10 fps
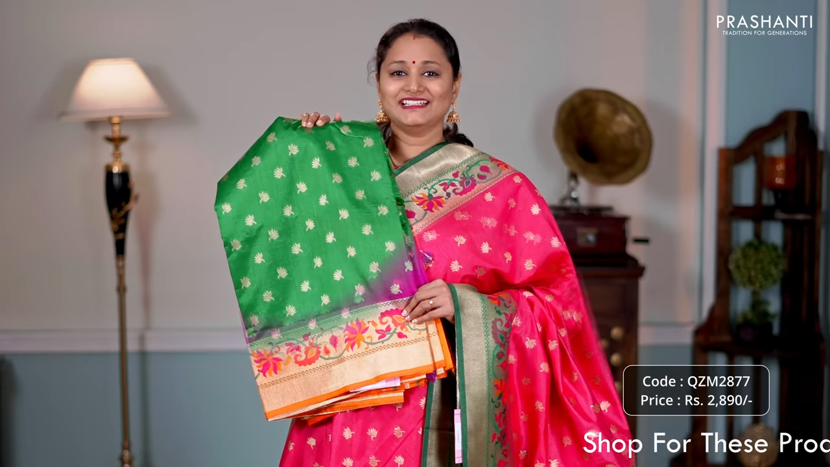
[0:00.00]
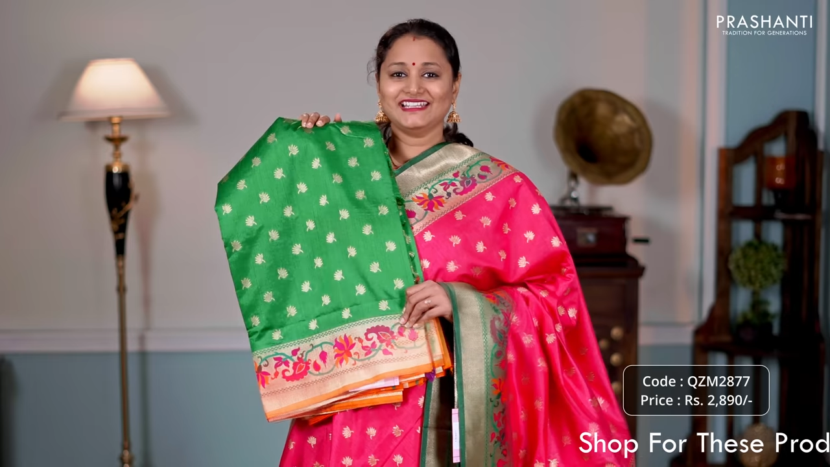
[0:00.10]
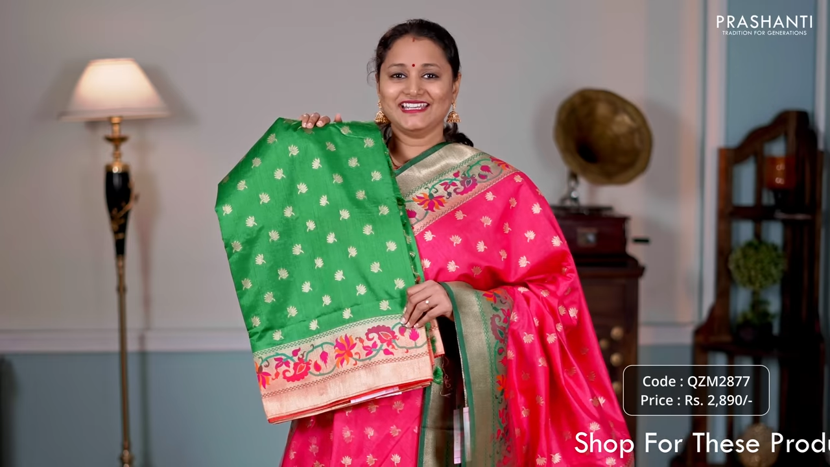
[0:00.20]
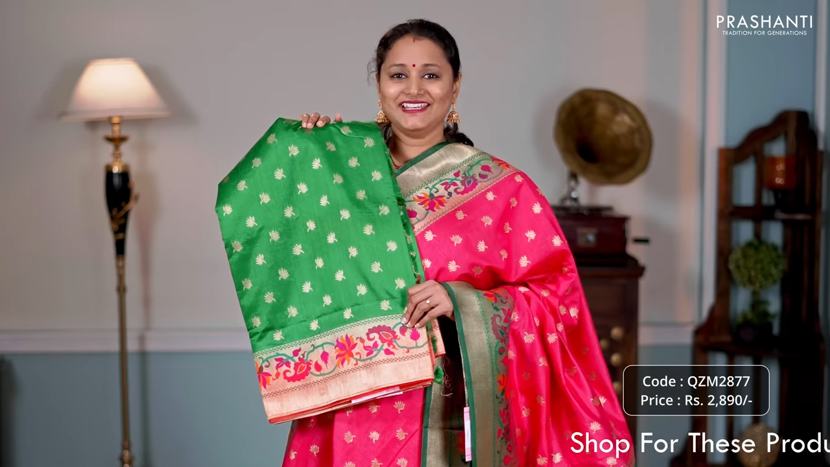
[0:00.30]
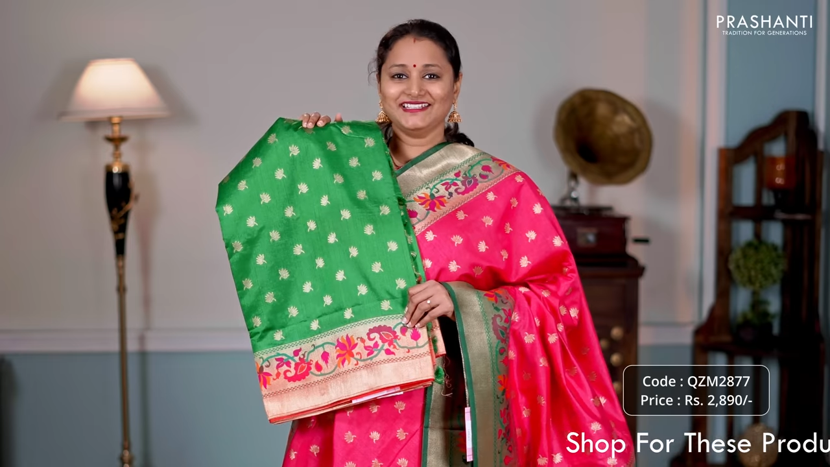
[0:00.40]

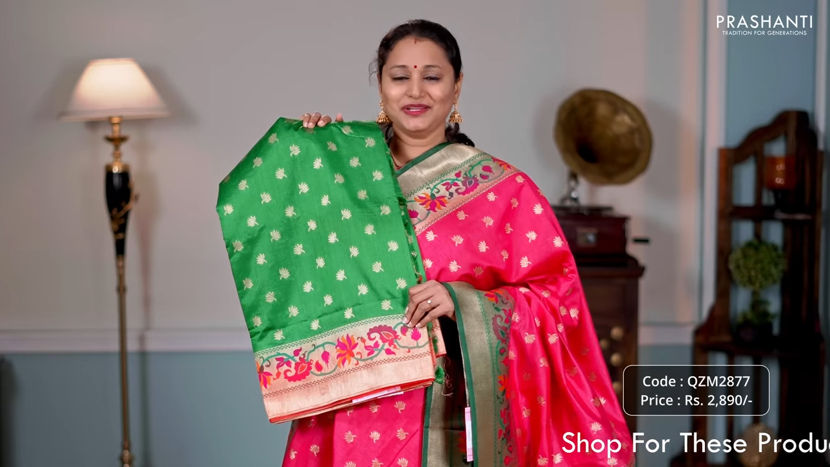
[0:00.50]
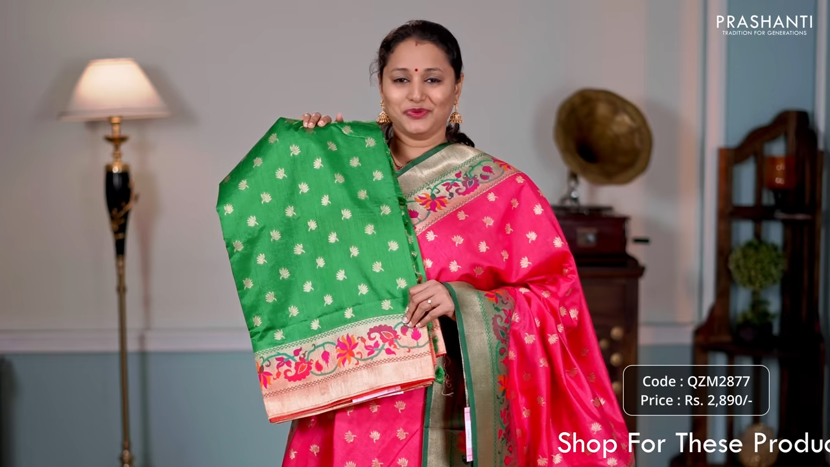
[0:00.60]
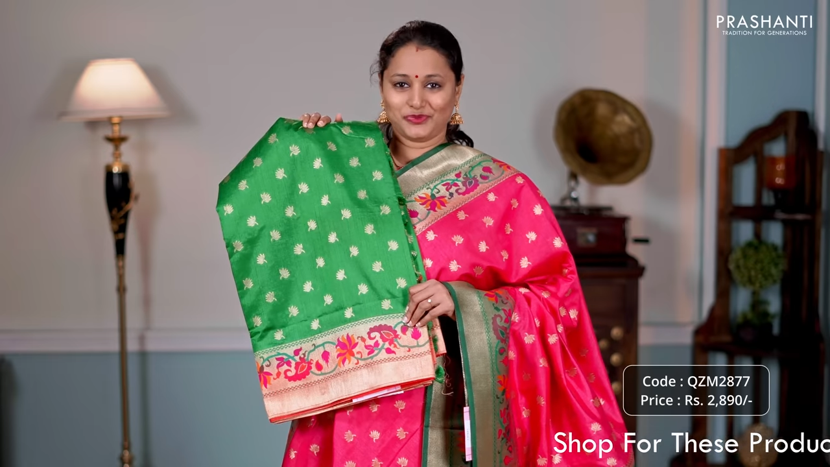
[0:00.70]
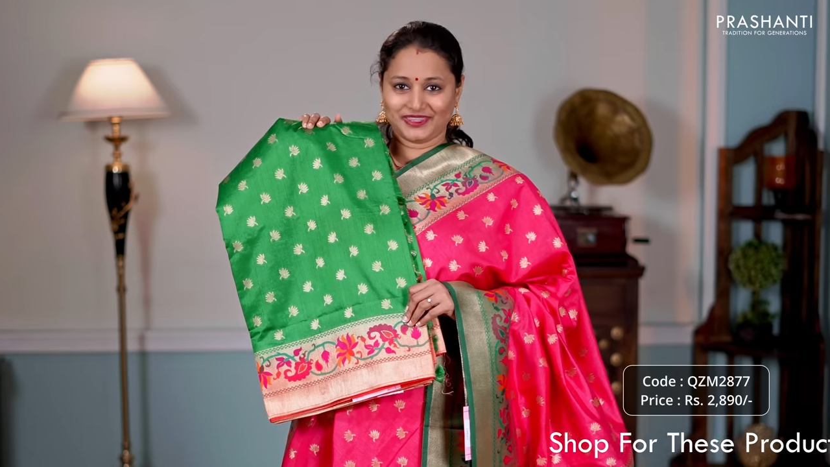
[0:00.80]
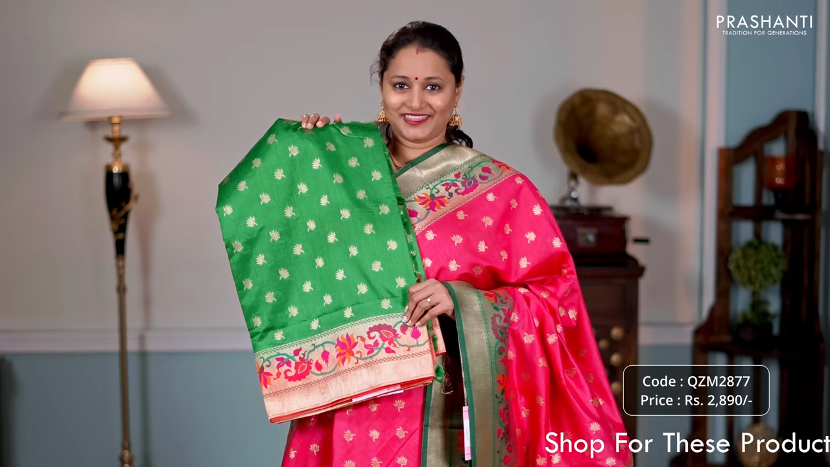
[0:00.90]

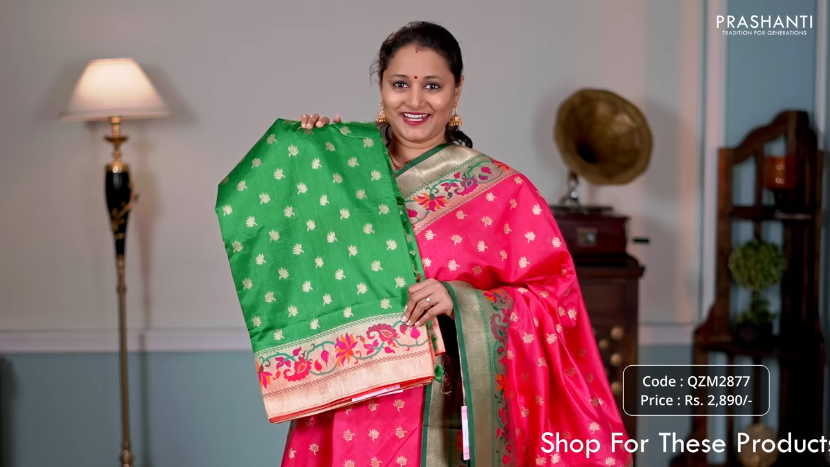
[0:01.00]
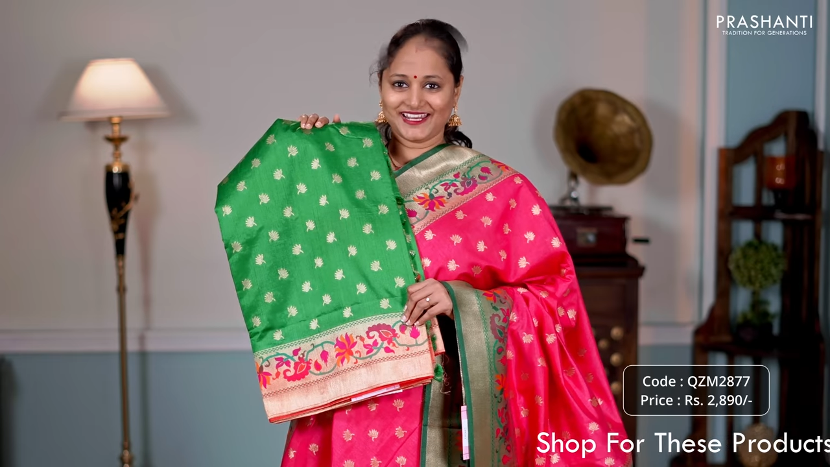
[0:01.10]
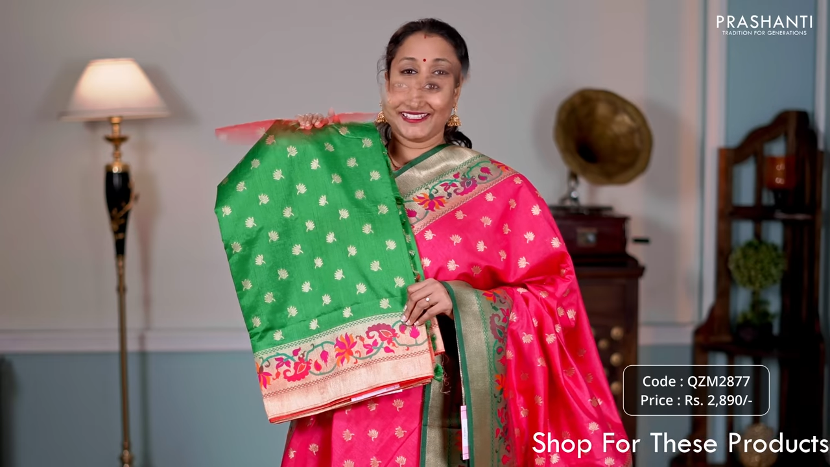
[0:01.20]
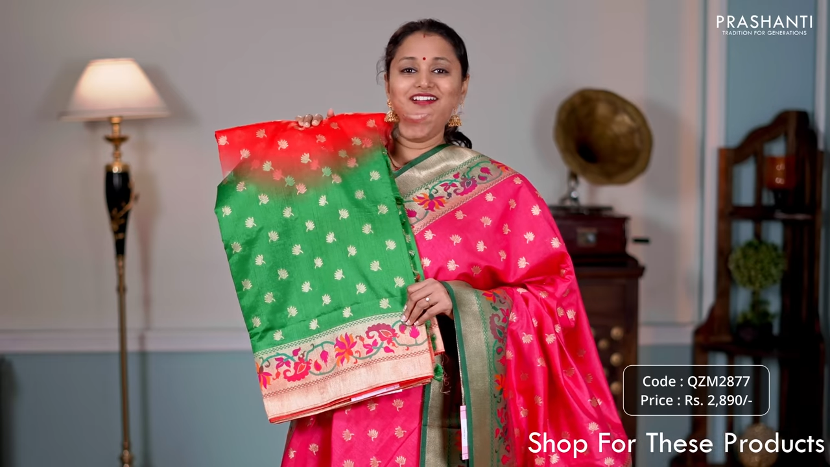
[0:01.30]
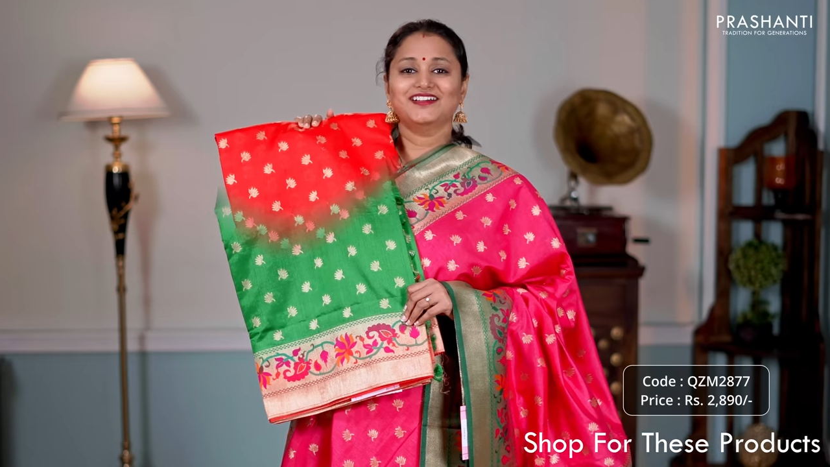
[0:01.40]
green with
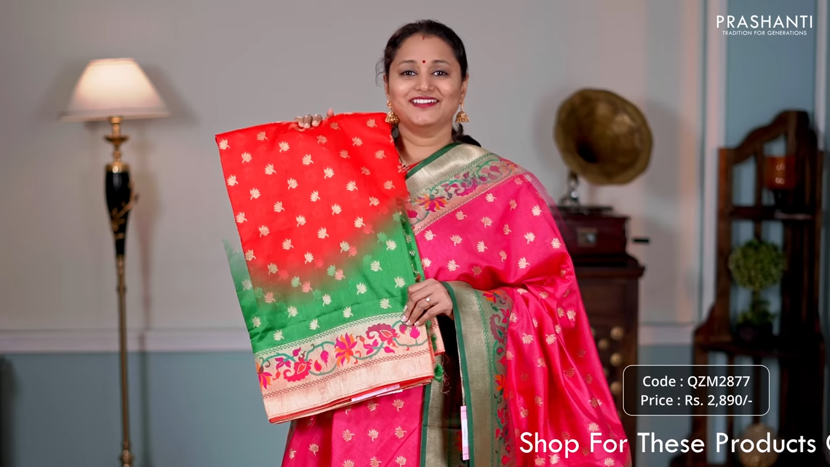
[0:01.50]
red,